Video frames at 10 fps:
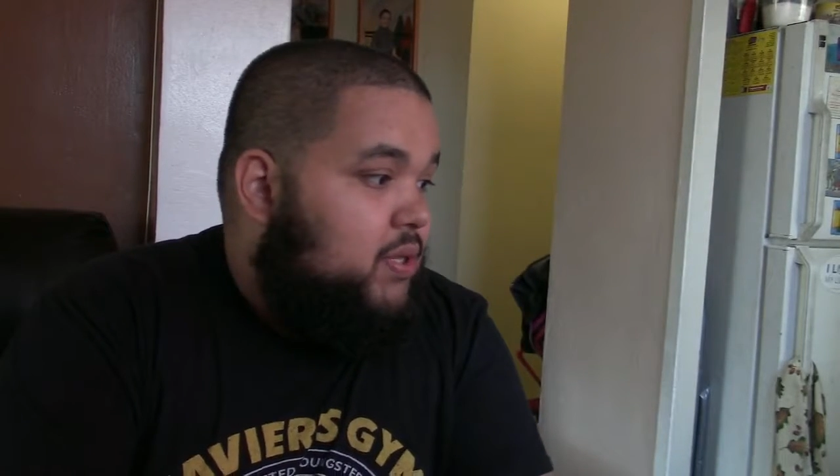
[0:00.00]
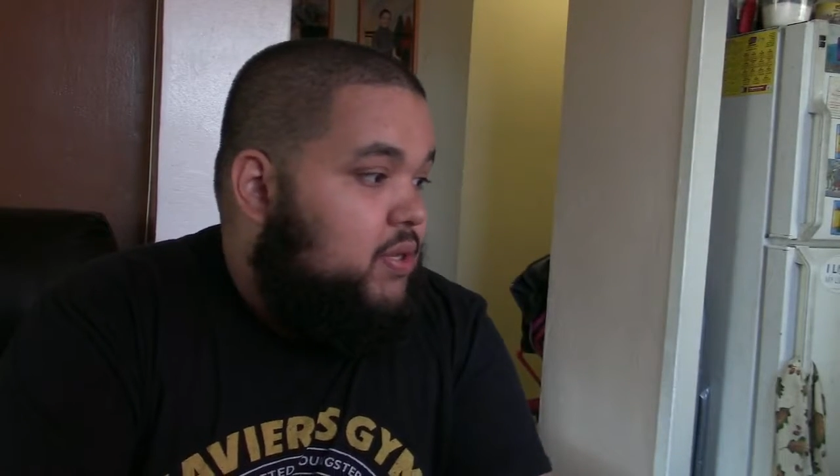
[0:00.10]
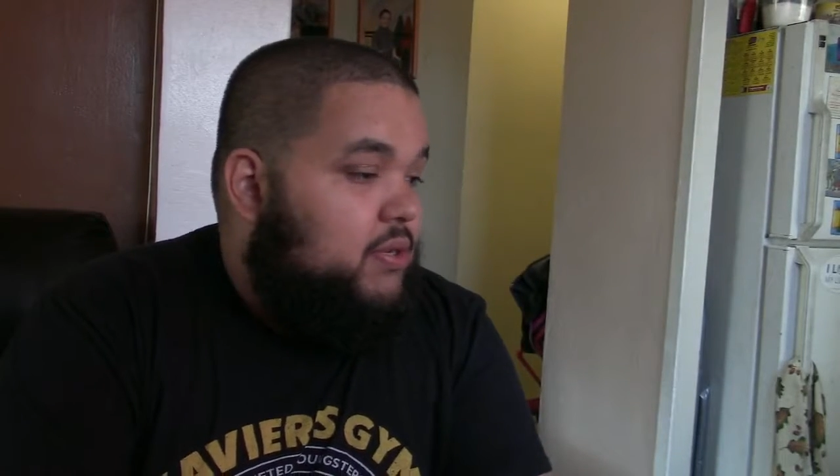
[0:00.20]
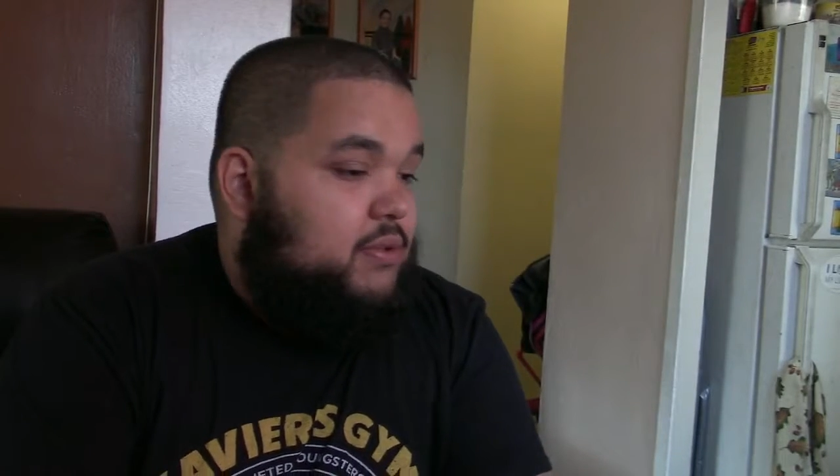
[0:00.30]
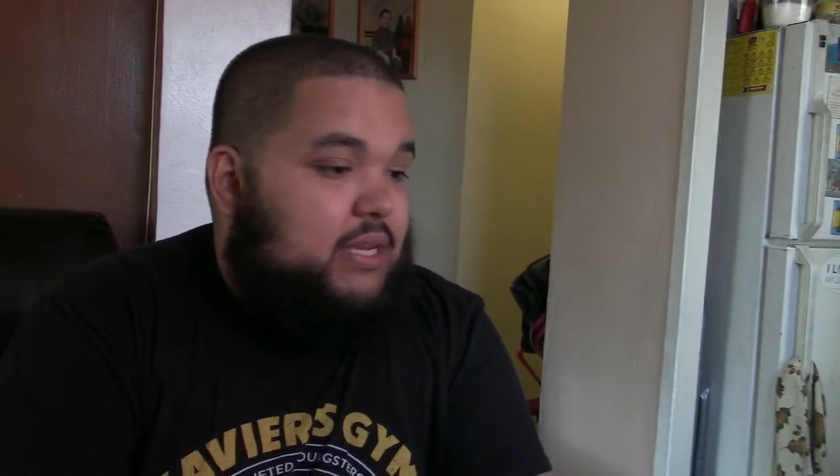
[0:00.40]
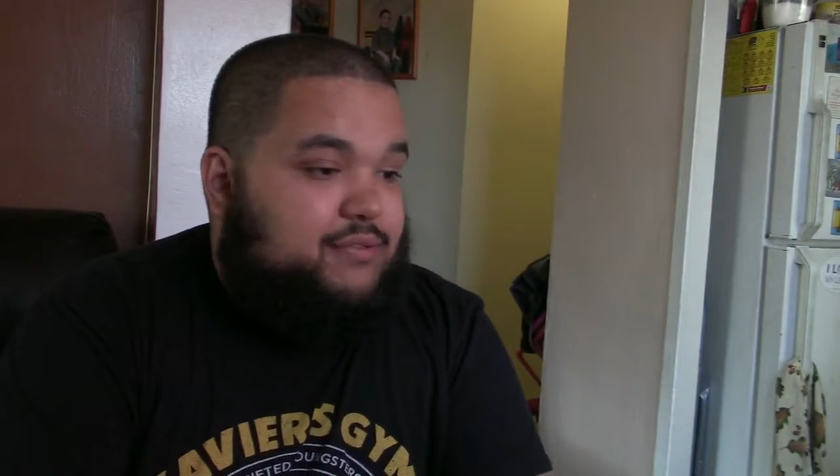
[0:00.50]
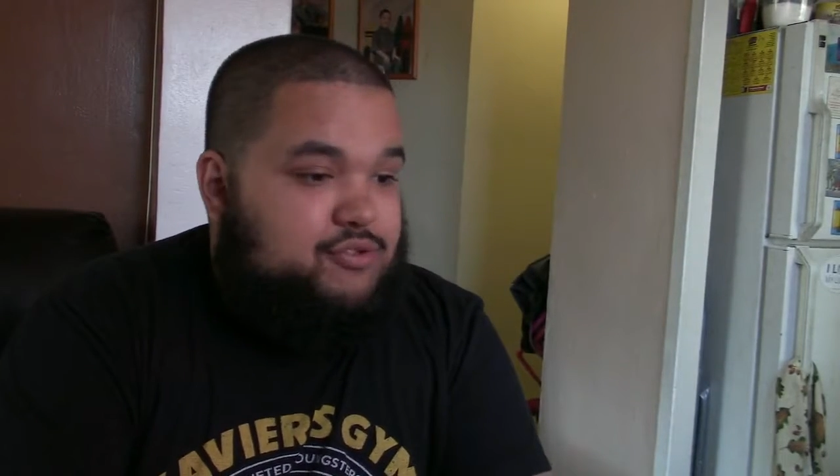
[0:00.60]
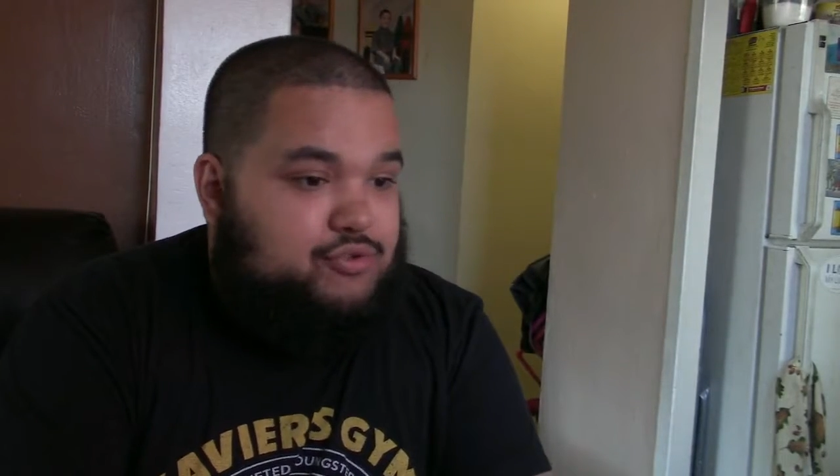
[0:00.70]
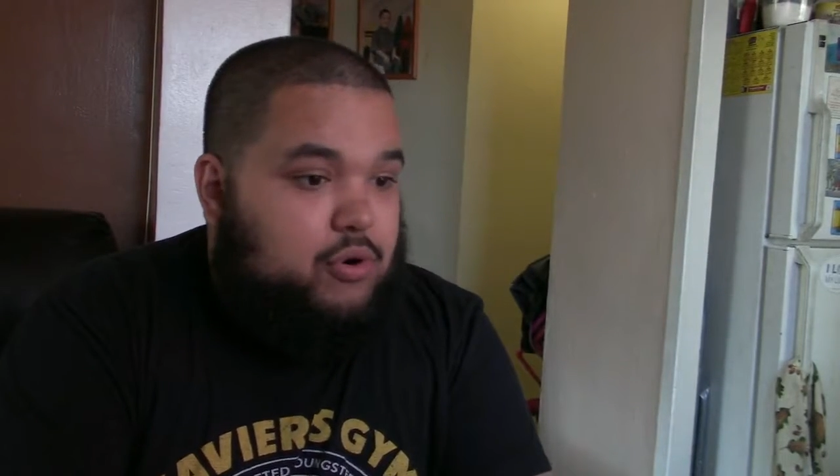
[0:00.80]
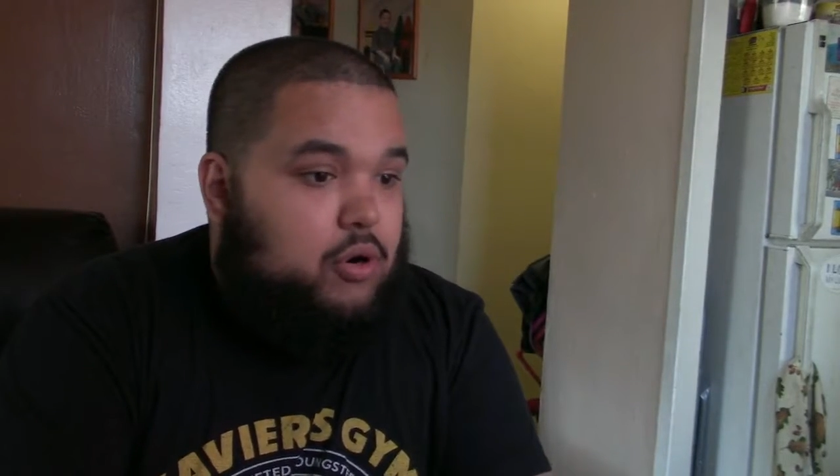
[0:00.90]
in there,
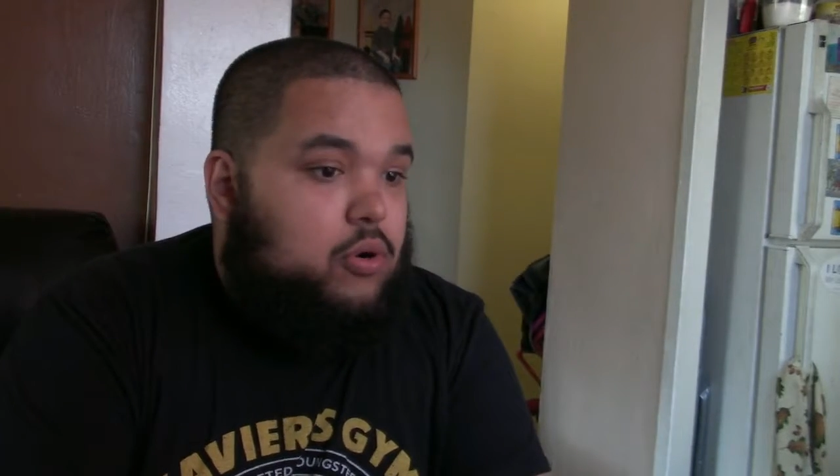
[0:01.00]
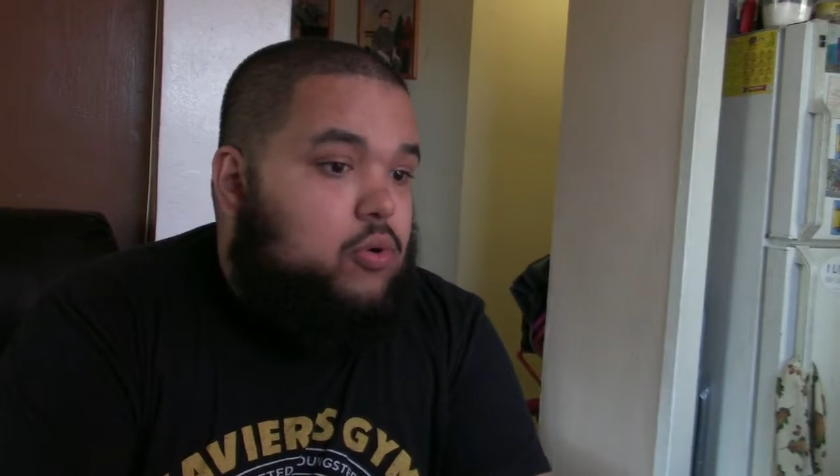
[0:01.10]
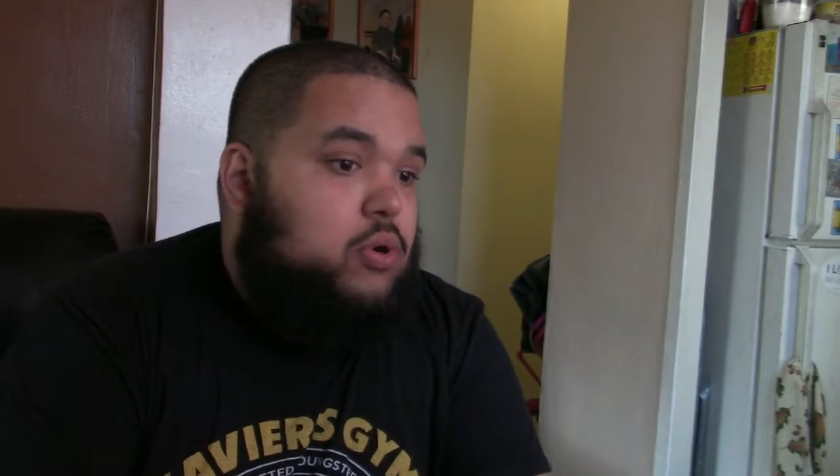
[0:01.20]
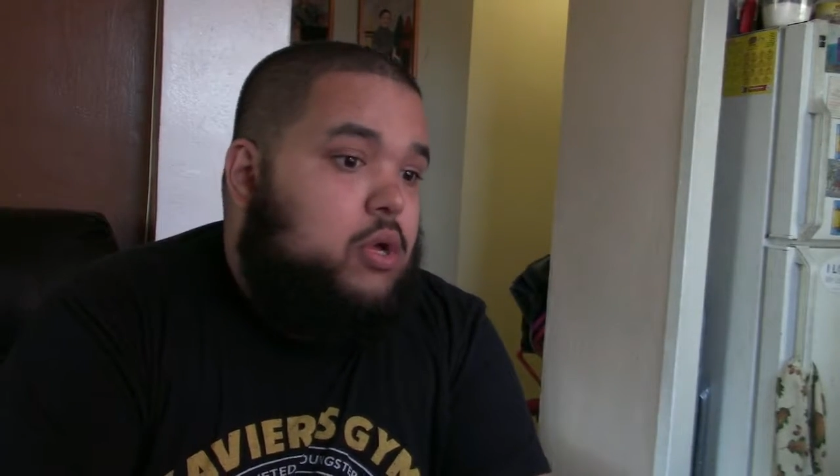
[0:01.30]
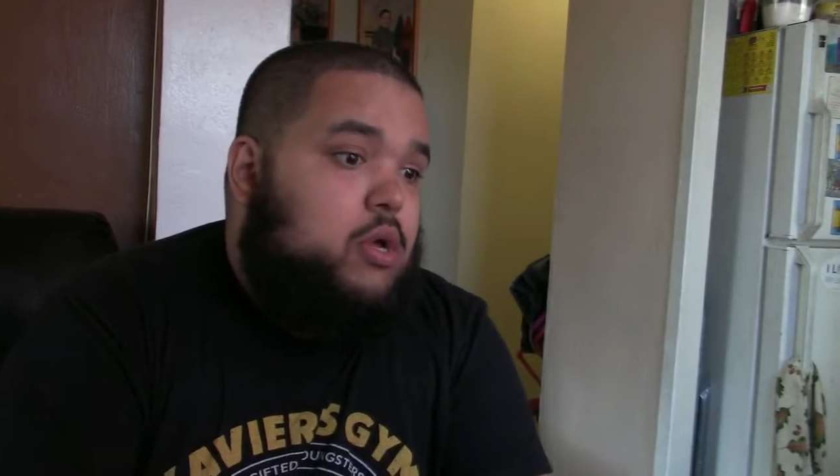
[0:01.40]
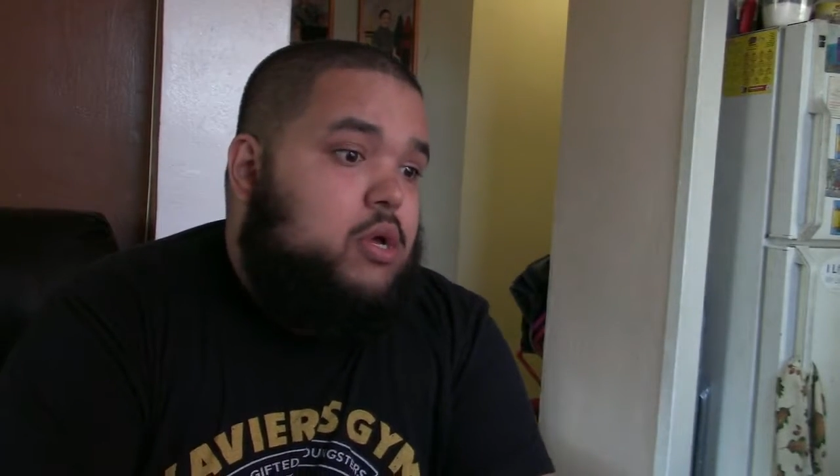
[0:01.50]
Deathstroke,